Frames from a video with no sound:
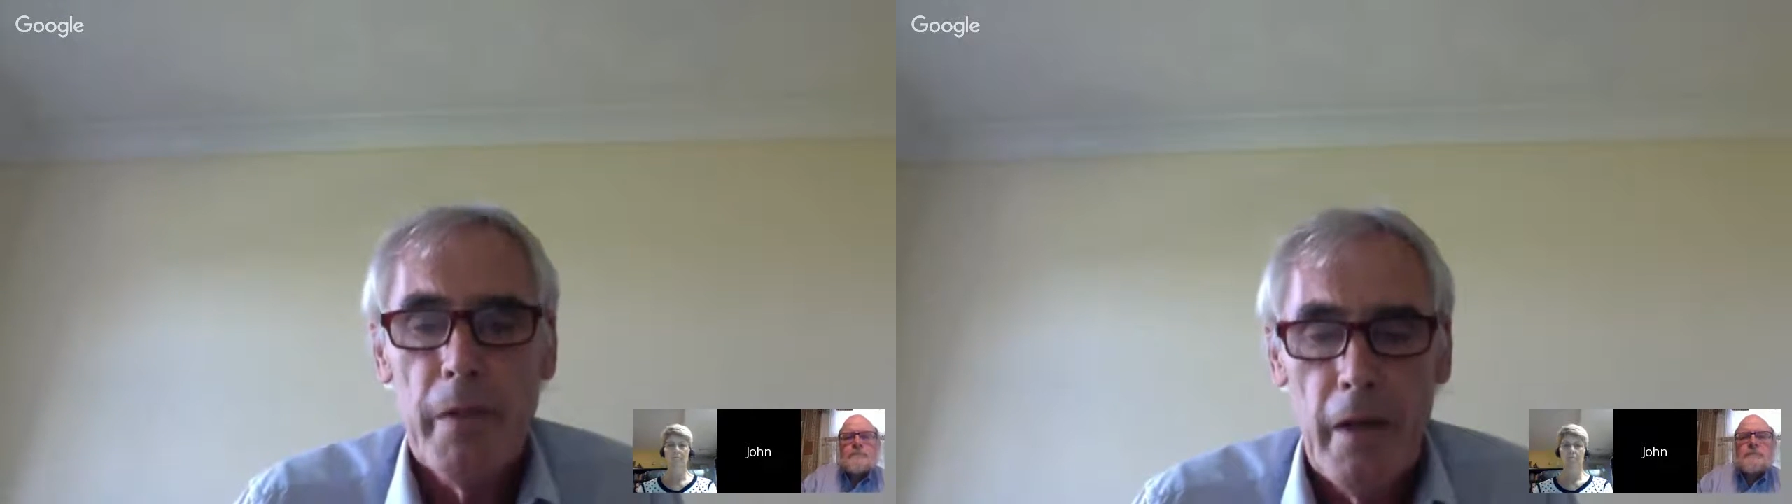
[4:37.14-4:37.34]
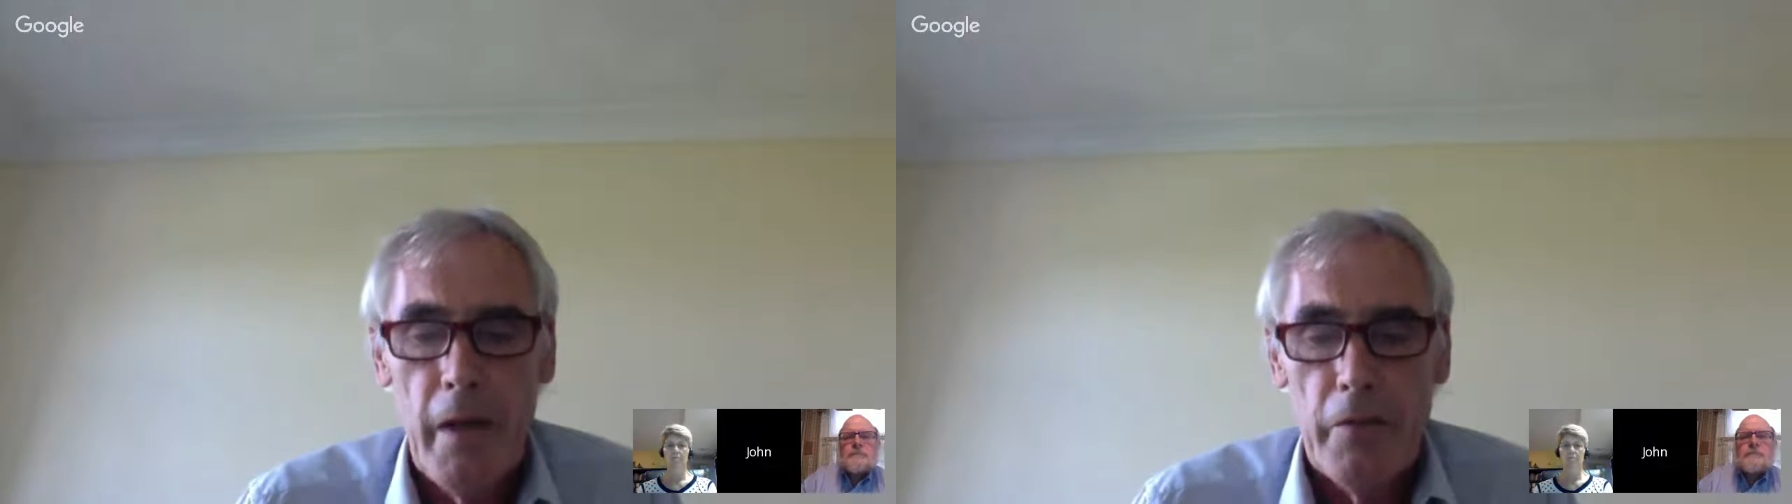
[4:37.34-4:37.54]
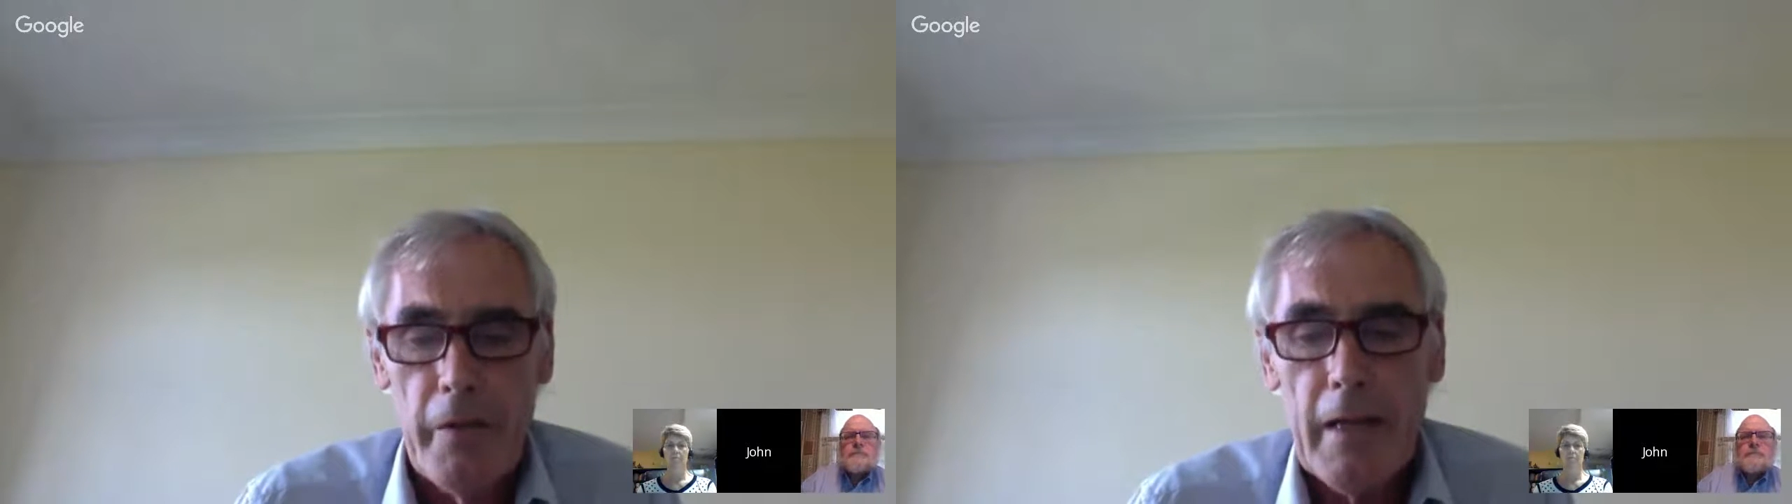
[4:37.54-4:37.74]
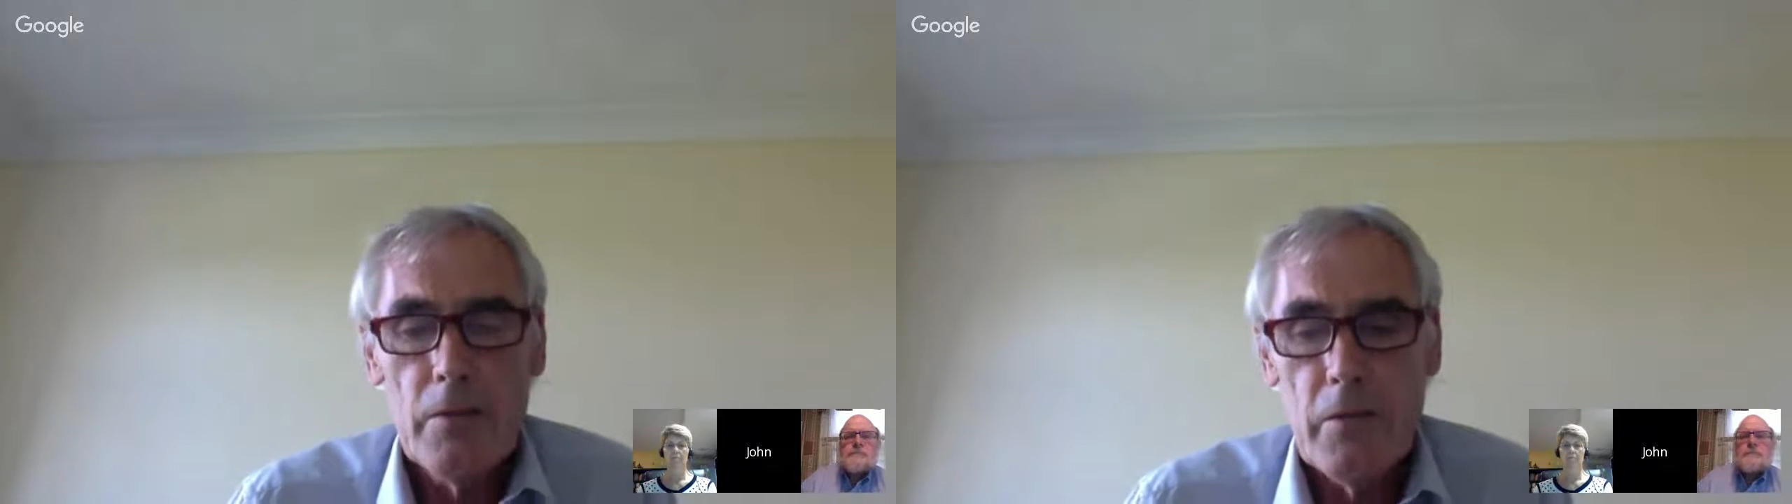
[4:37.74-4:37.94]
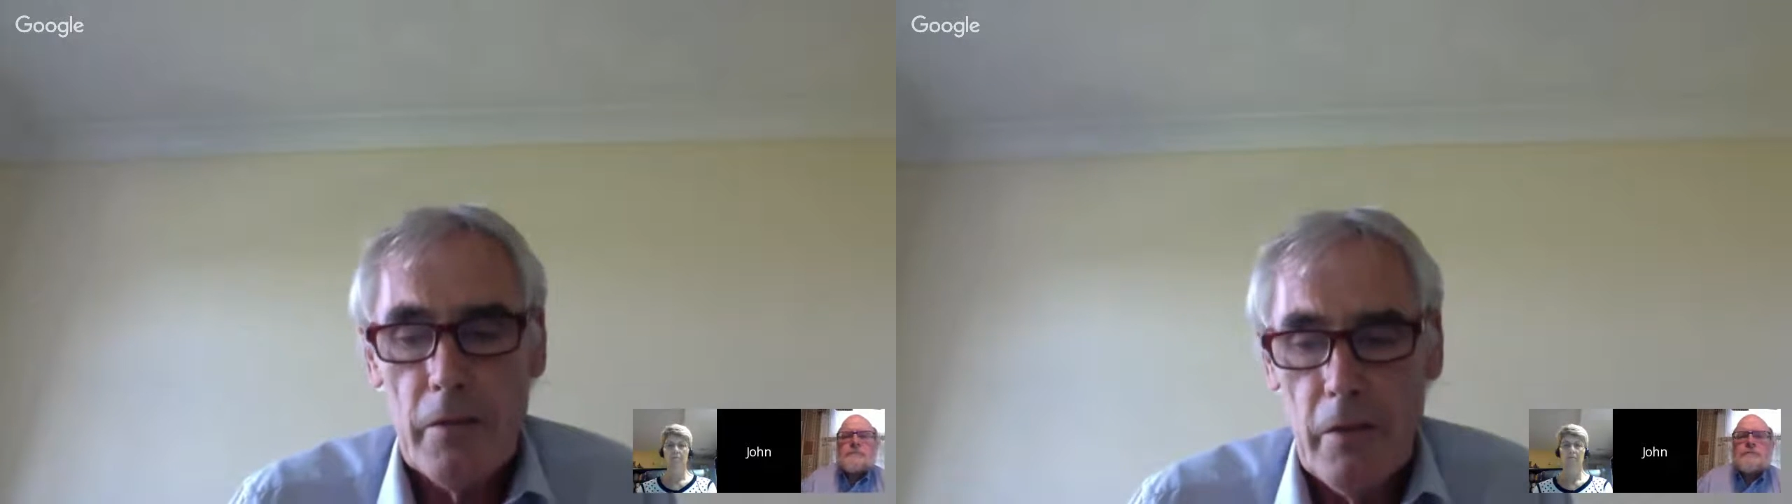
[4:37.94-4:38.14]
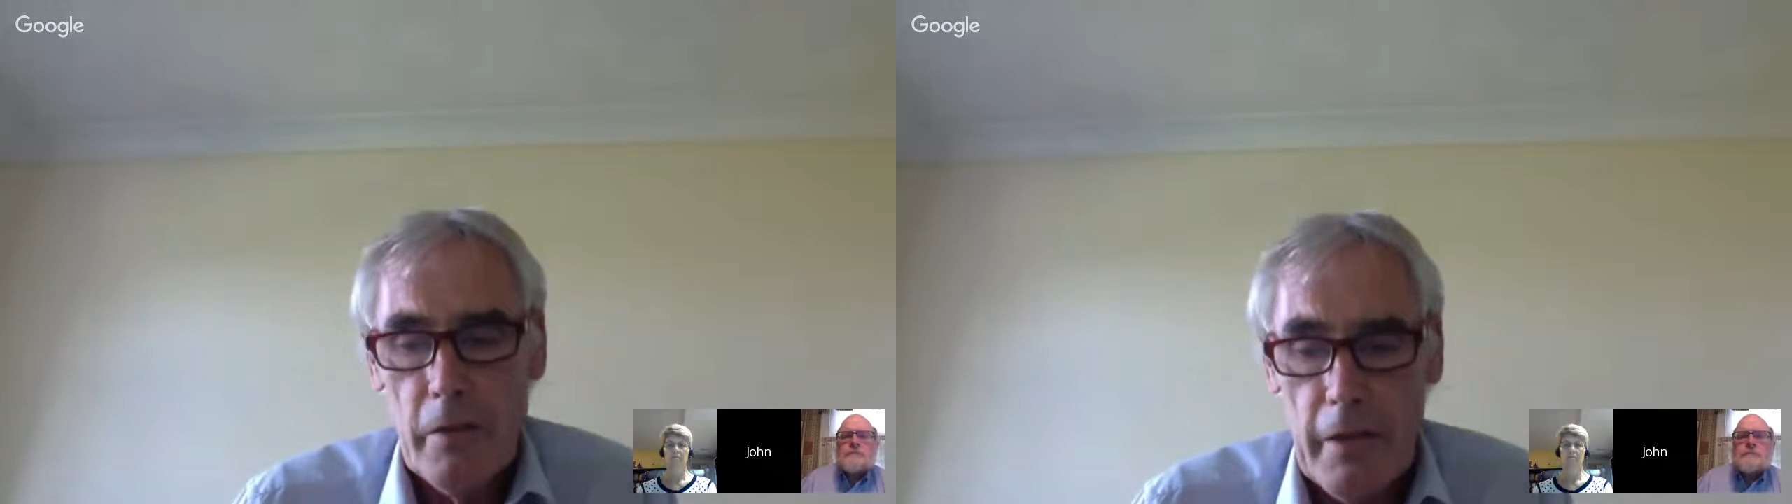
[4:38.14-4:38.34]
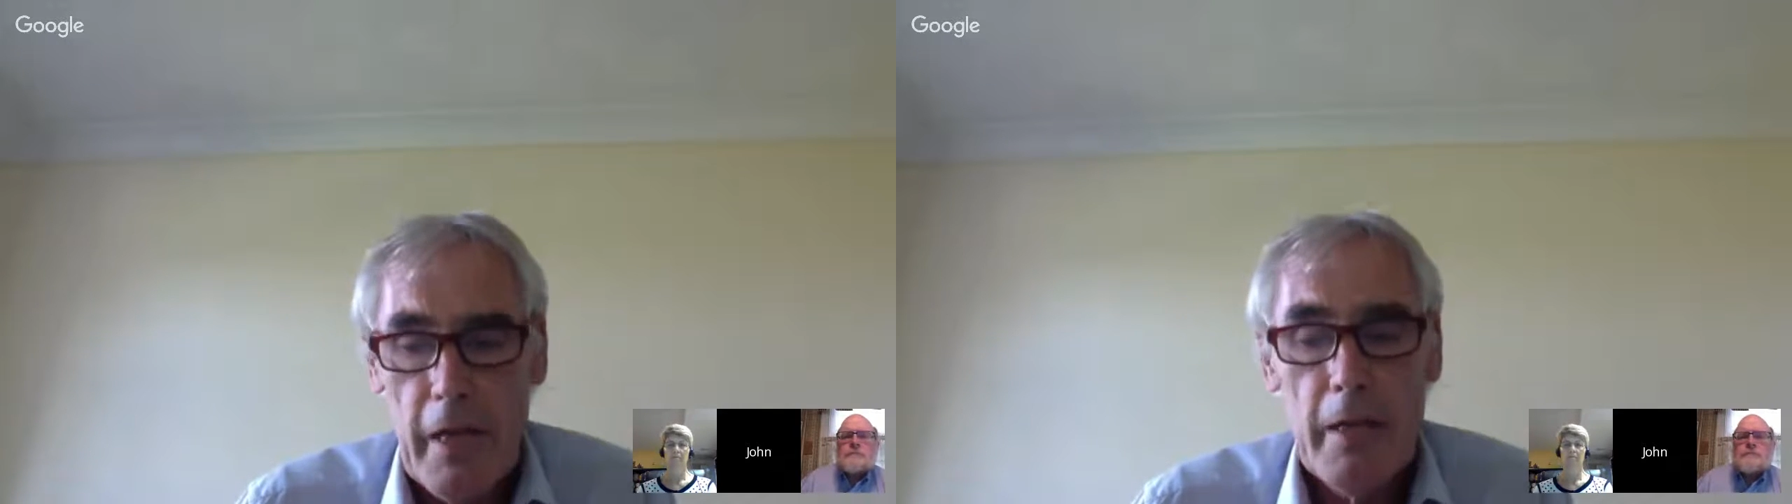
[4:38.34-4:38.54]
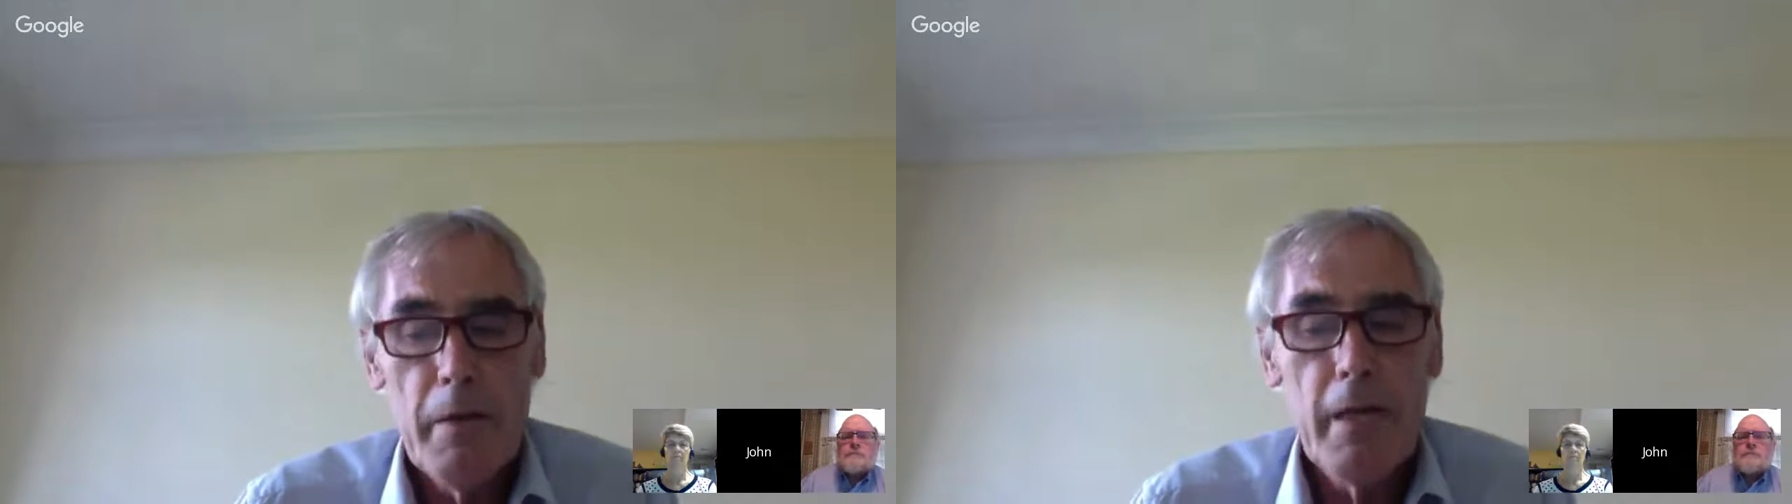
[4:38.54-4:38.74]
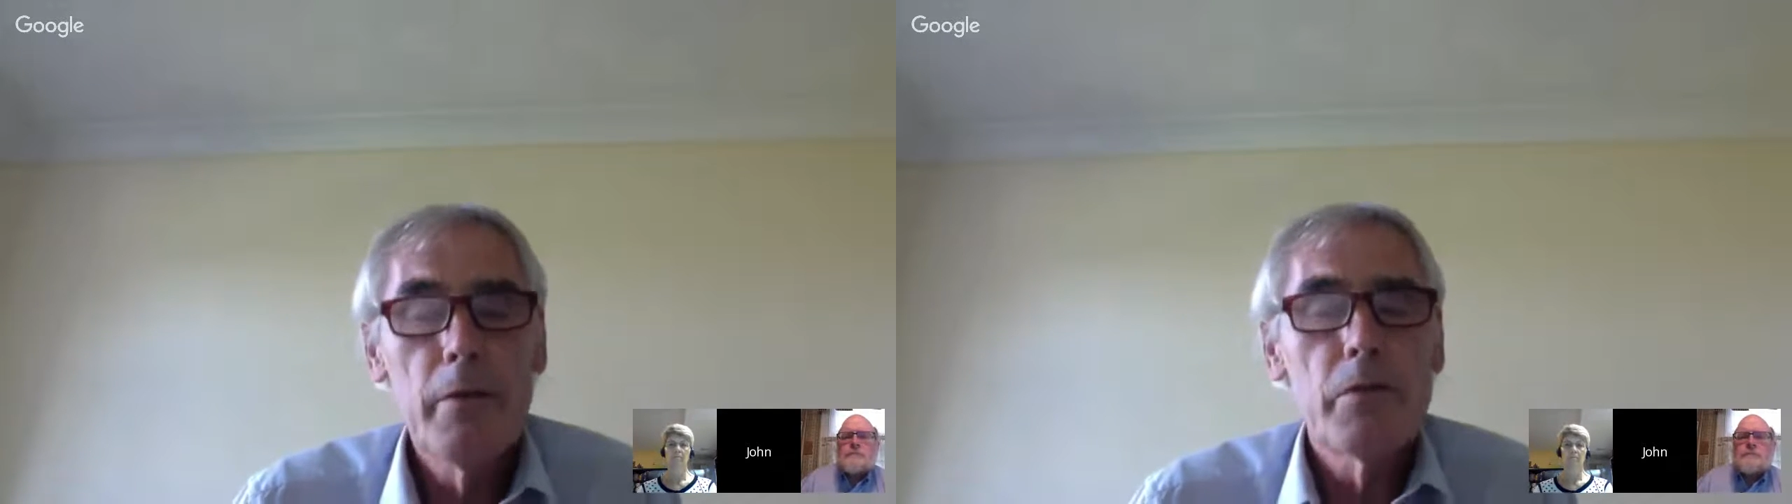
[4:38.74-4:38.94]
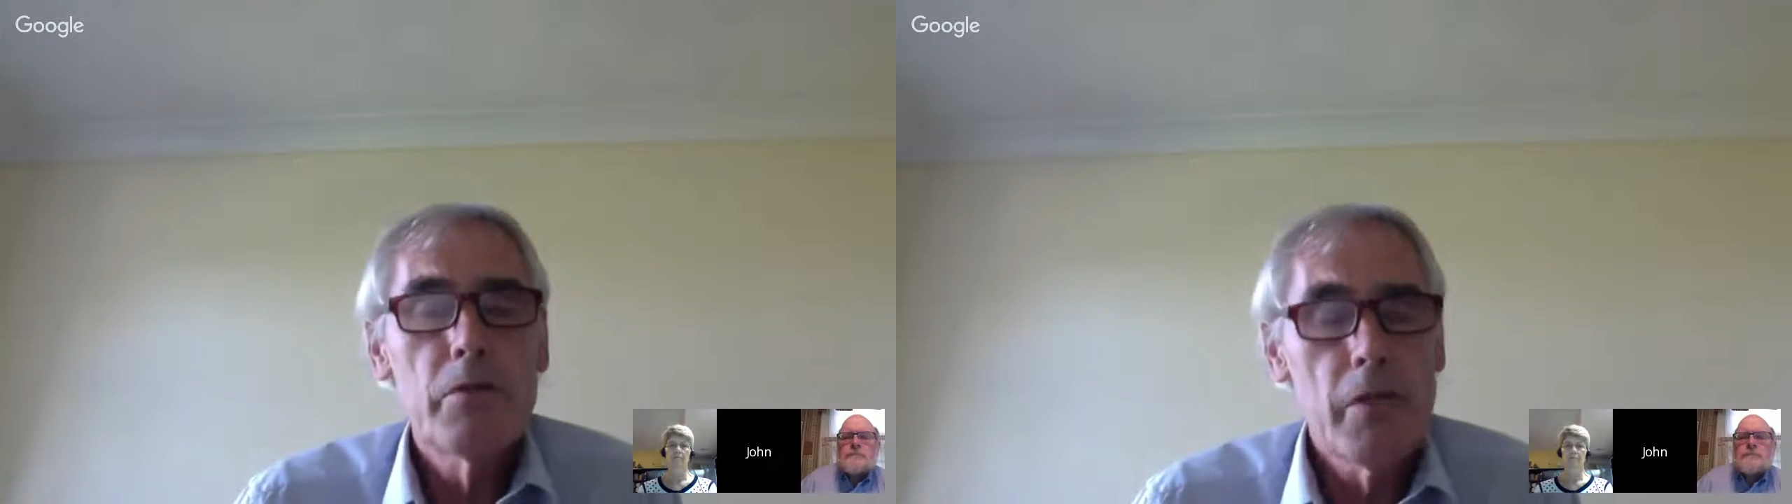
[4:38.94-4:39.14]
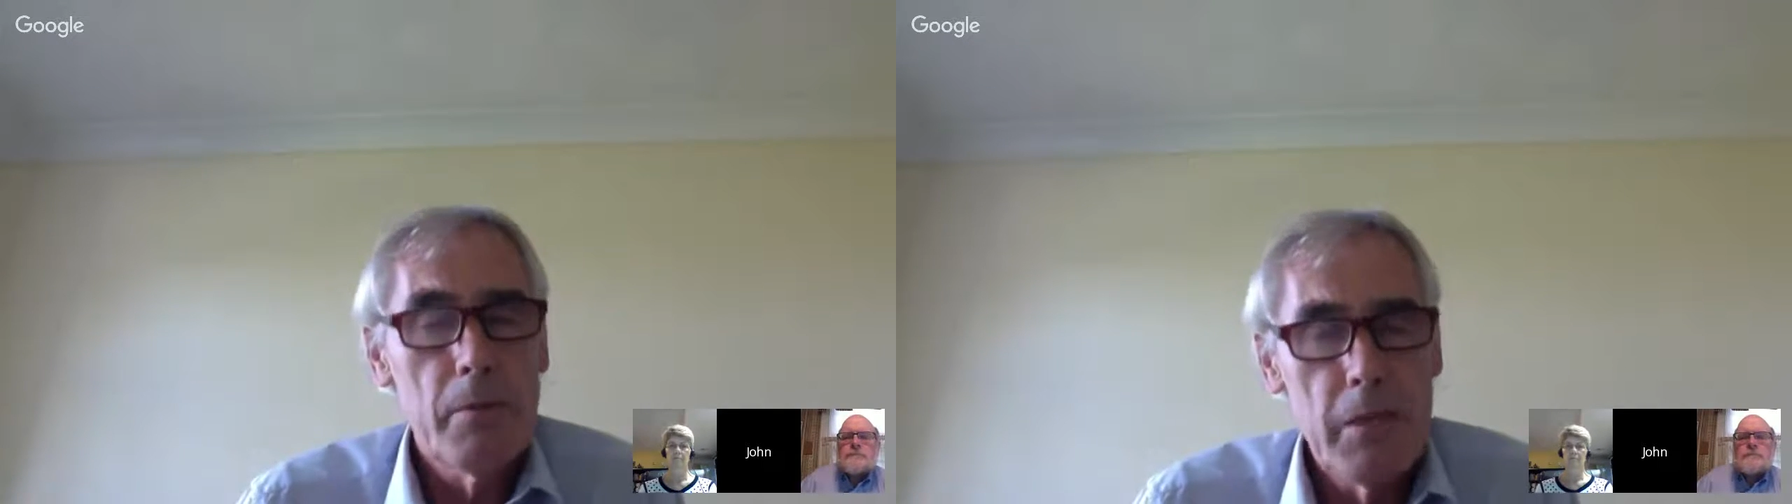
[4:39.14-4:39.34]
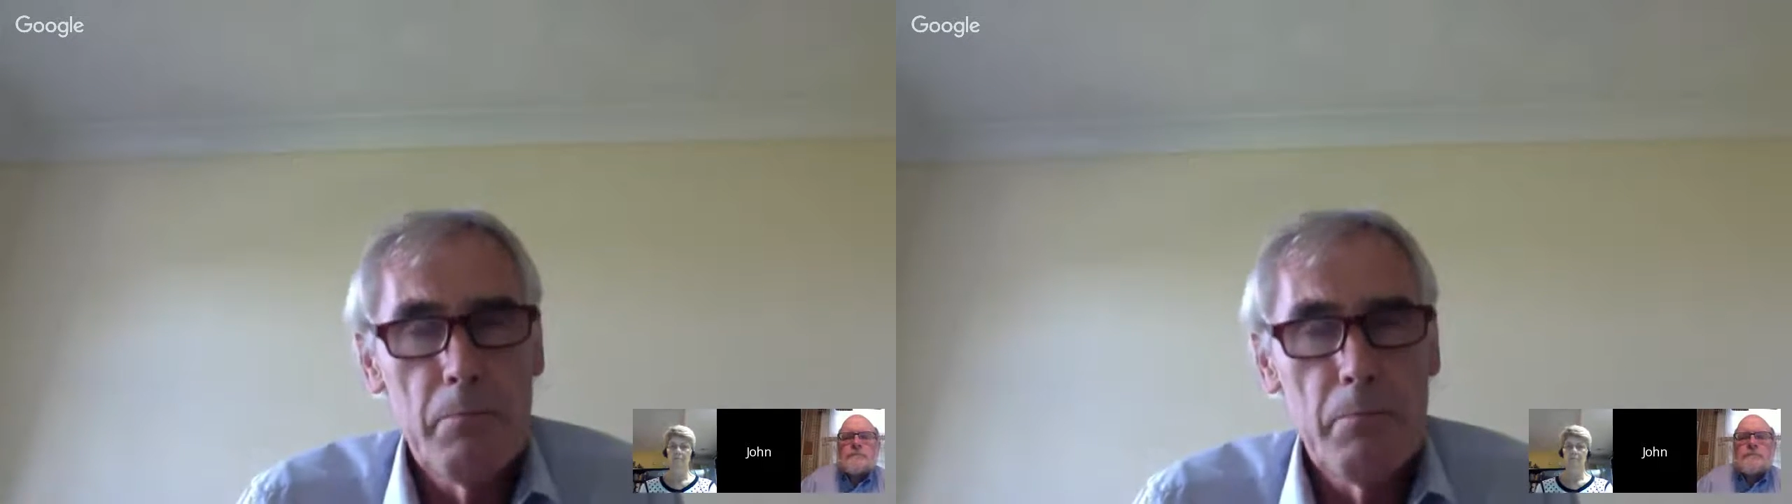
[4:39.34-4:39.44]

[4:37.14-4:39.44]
That came out September